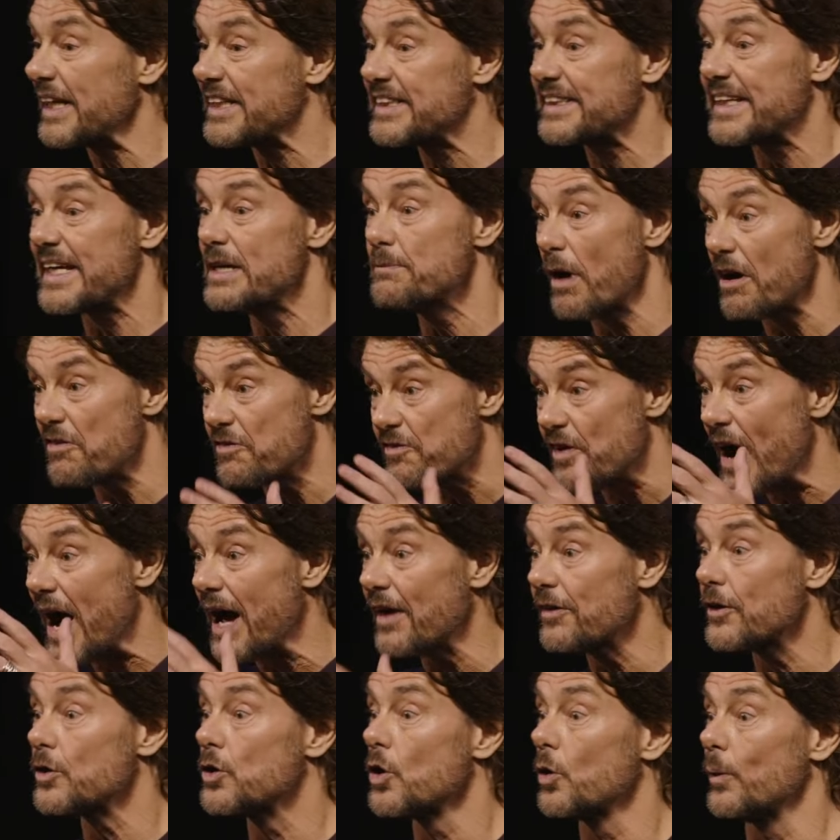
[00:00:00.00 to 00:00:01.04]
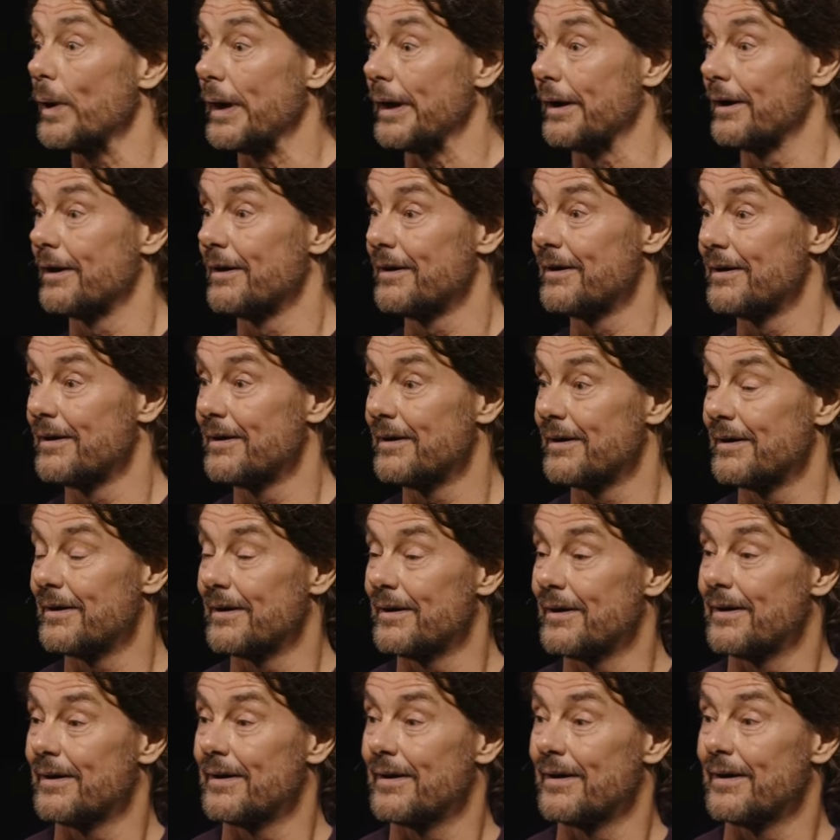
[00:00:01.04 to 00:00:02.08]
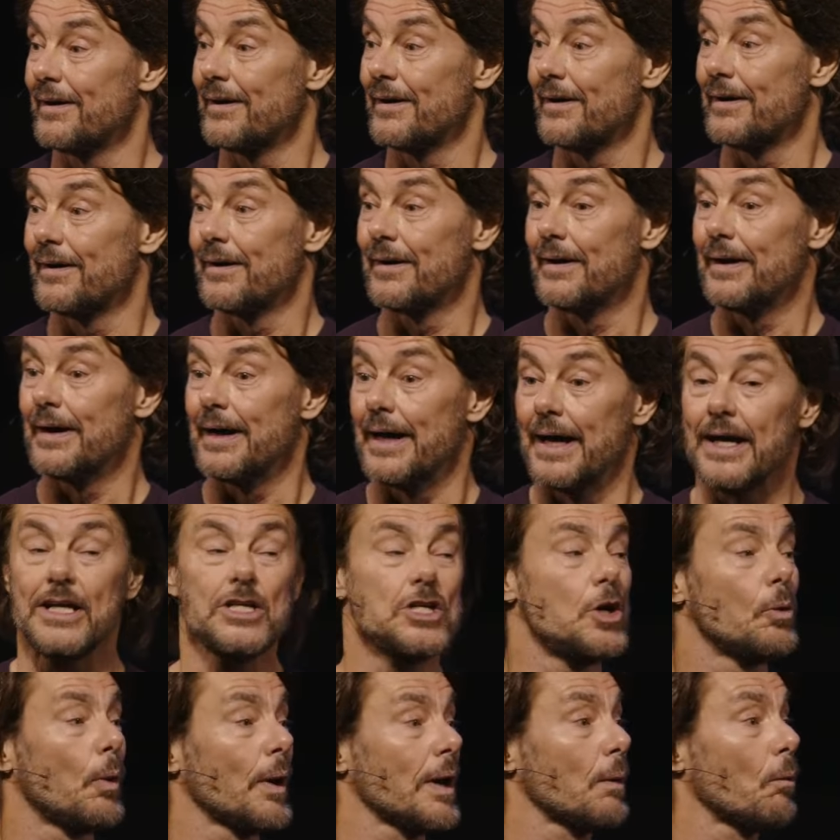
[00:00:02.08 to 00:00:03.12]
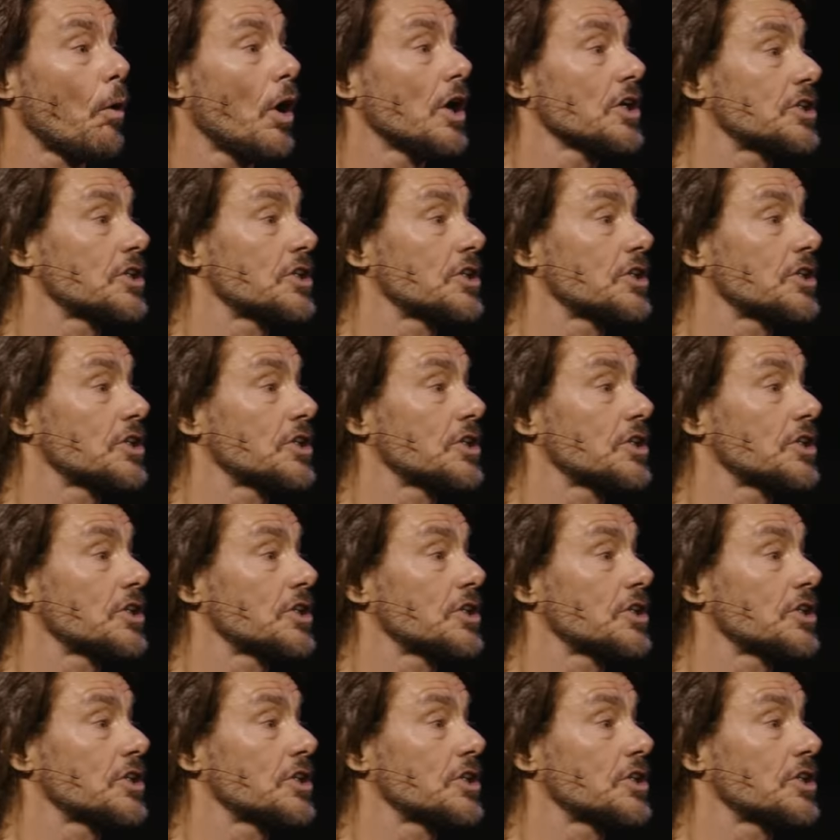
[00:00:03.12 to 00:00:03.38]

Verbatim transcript: I see my Father doing. He knew what it